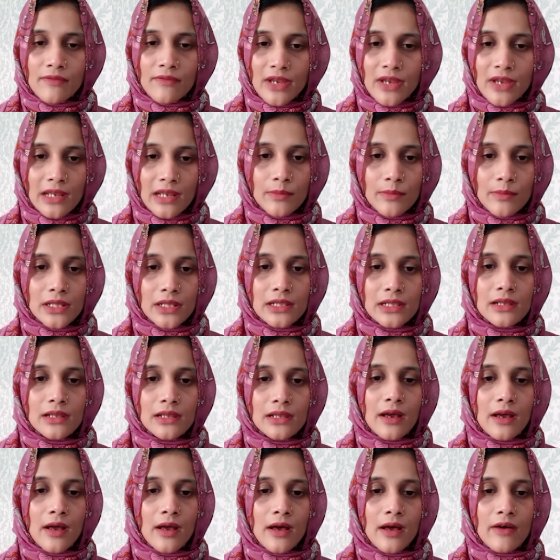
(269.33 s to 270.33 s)
available
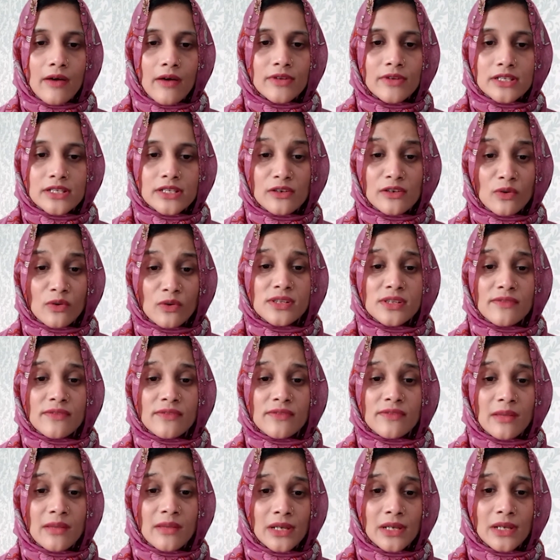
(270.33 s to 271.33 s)
which are not
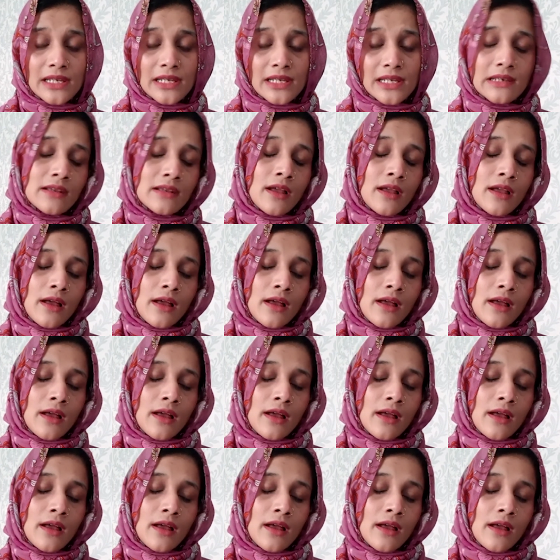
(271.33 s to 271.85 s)
available in